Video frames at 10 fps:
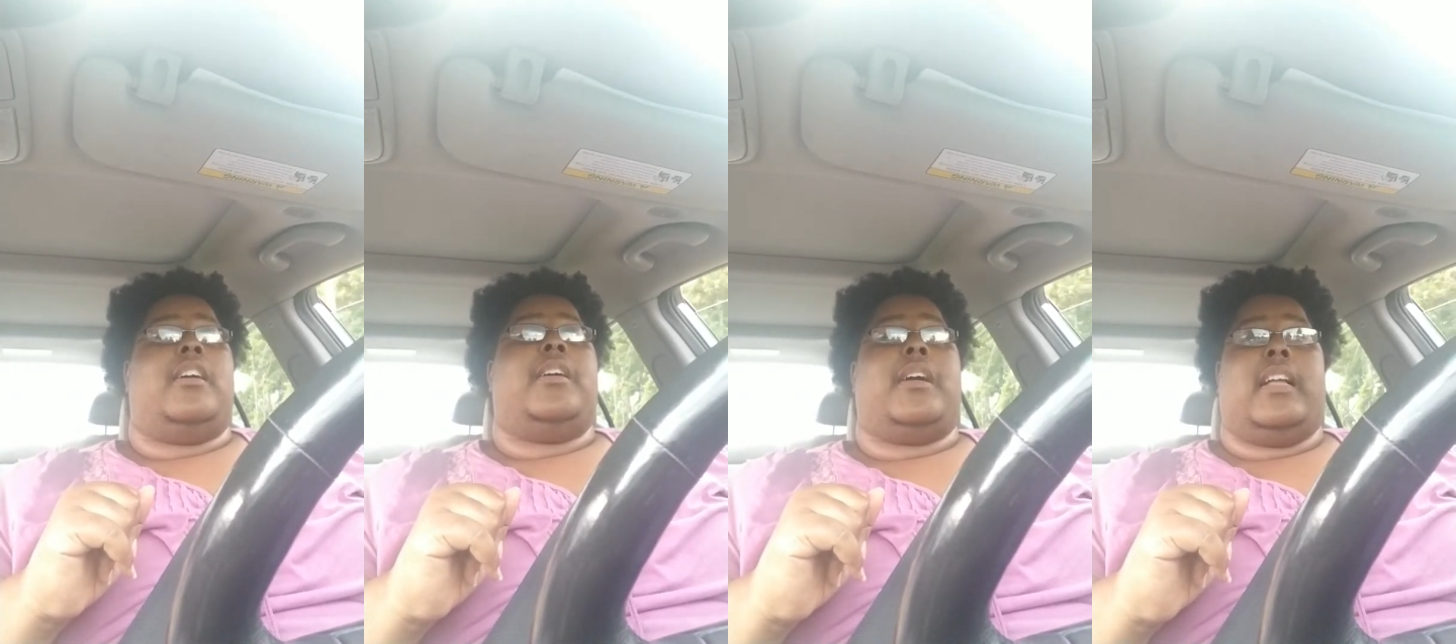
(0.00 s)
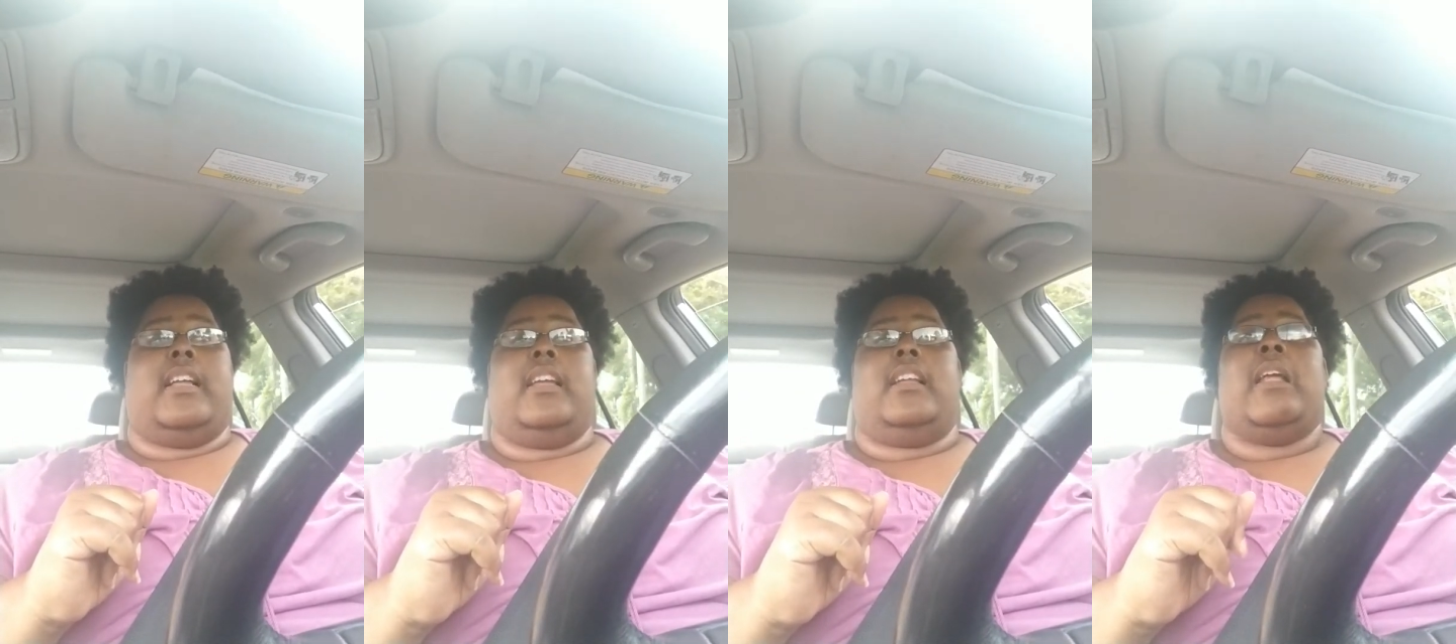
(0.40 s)

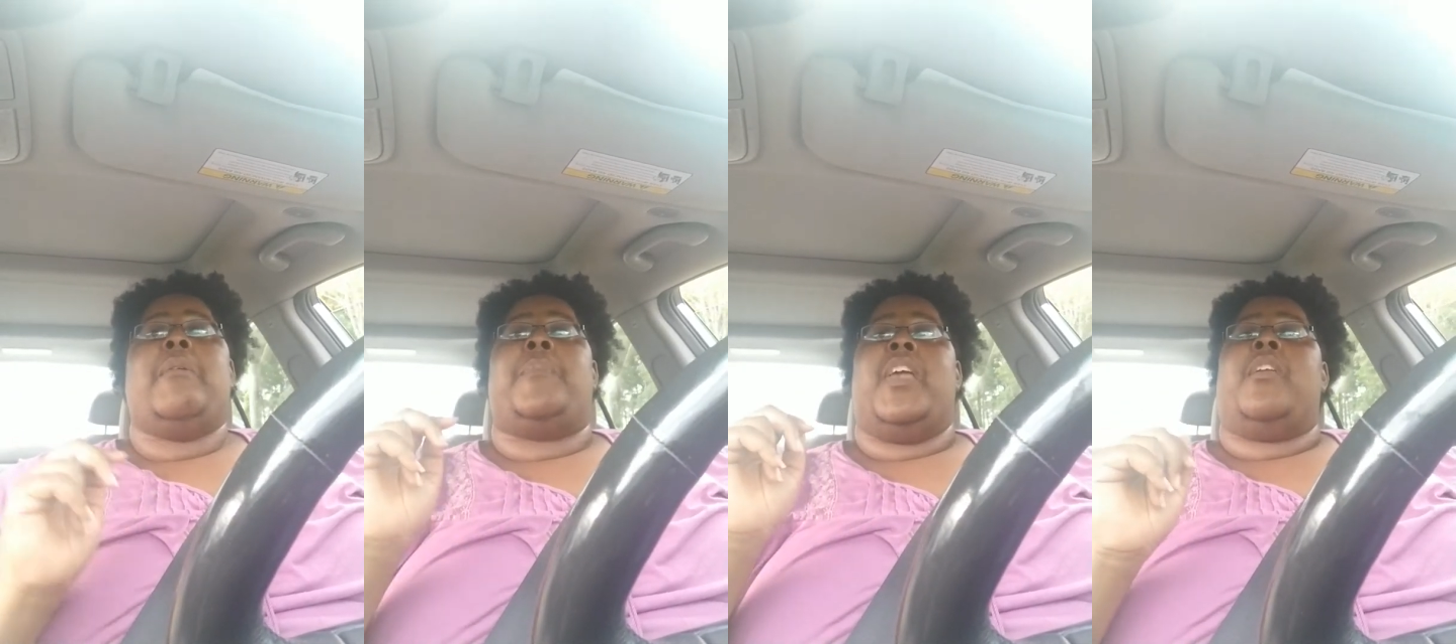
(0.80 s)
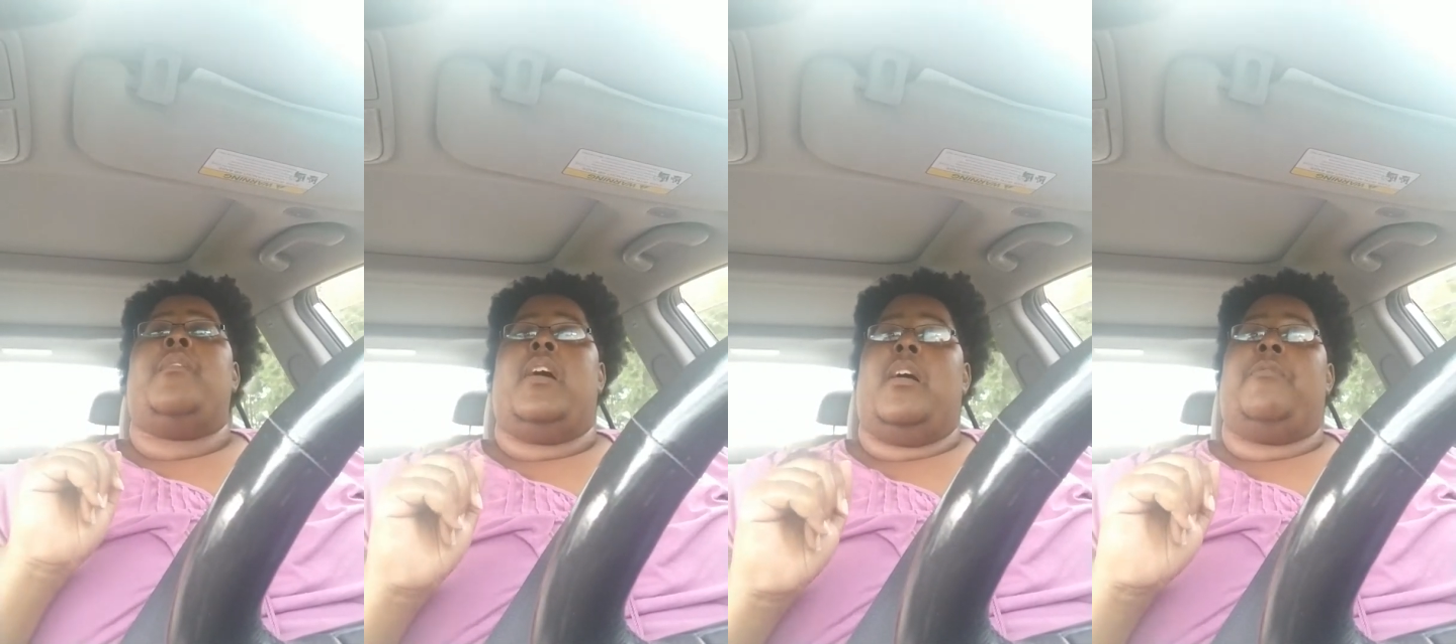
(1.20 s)
Okay, they will pick you
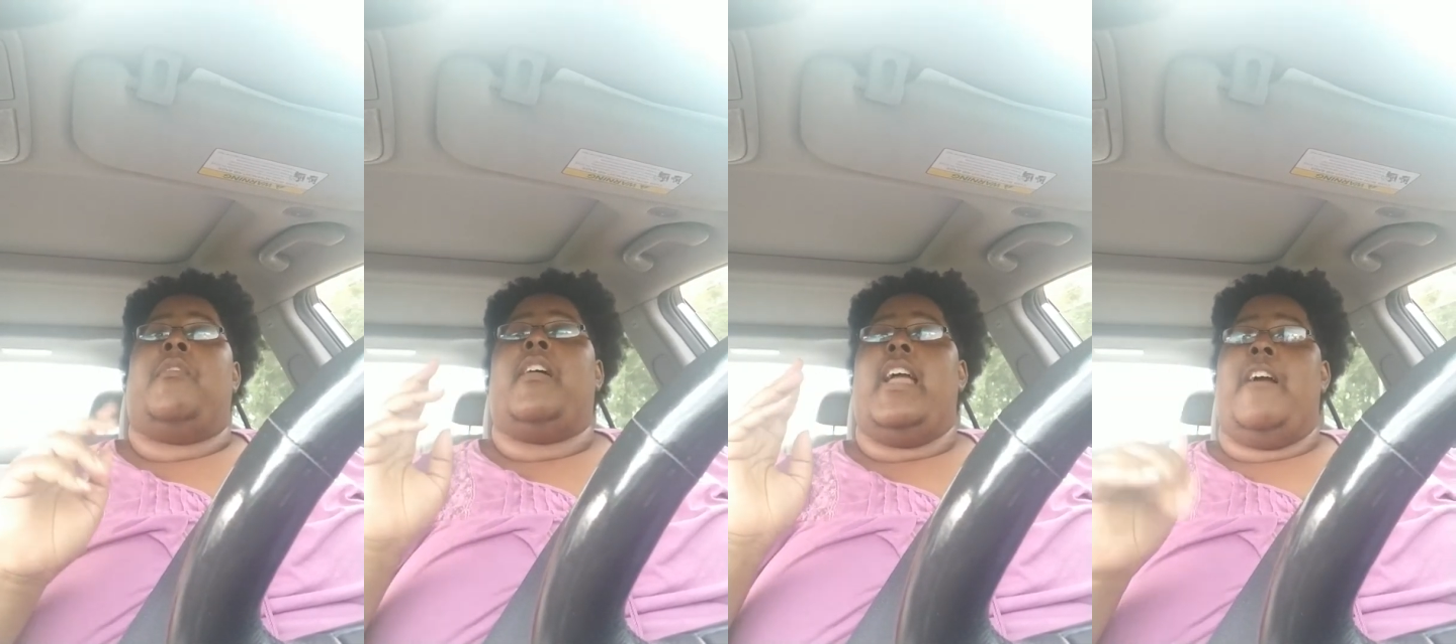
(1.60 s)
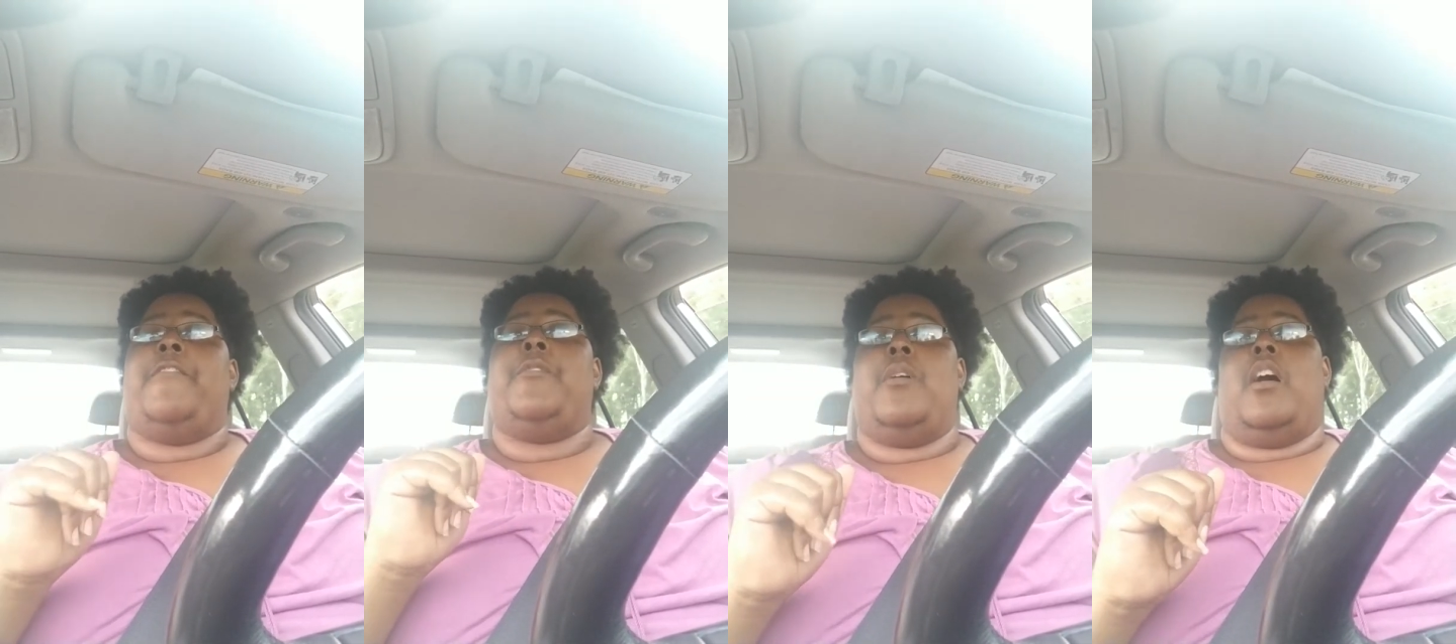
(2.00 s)
up from wherever
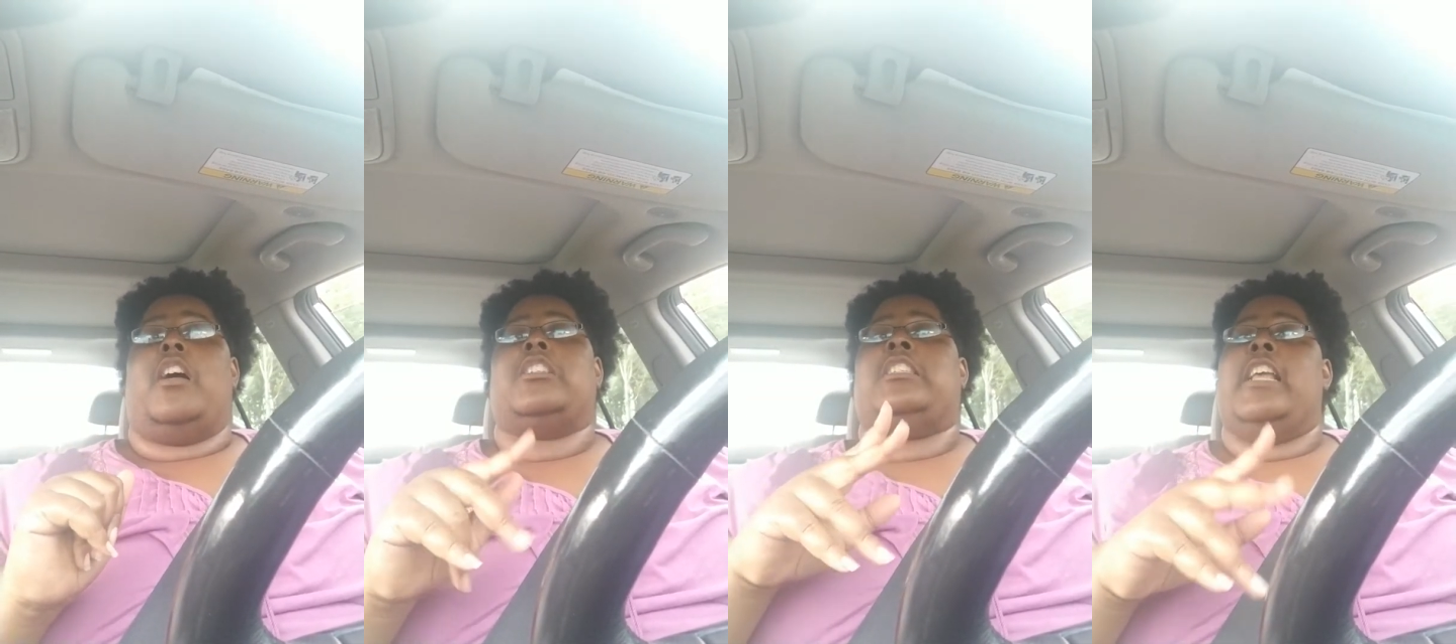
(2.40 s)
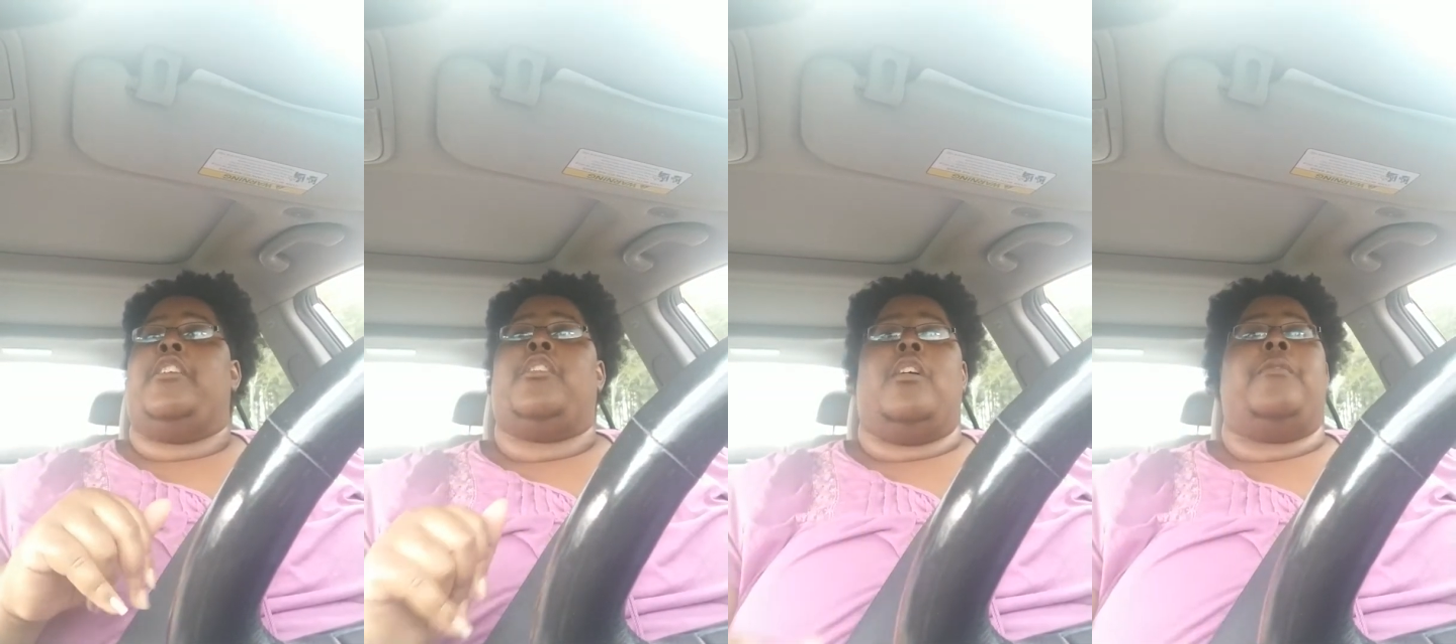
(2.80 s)
you are to take you
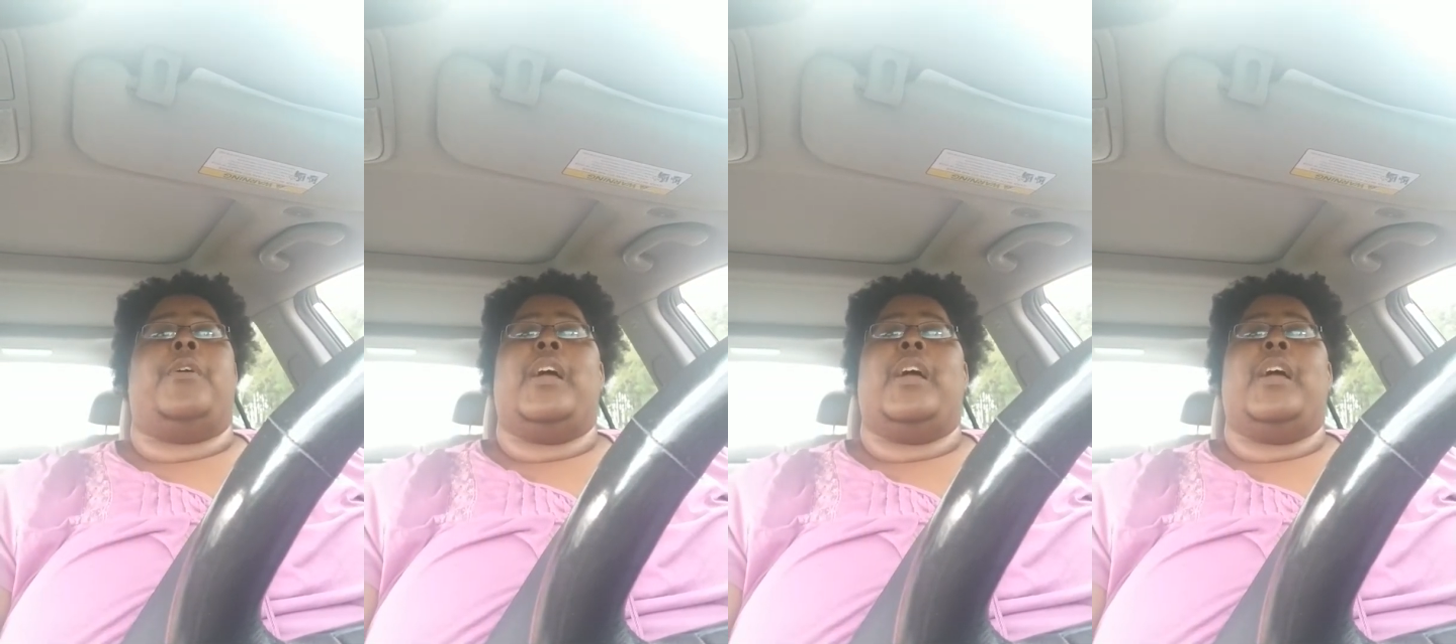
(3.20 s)
to go vote.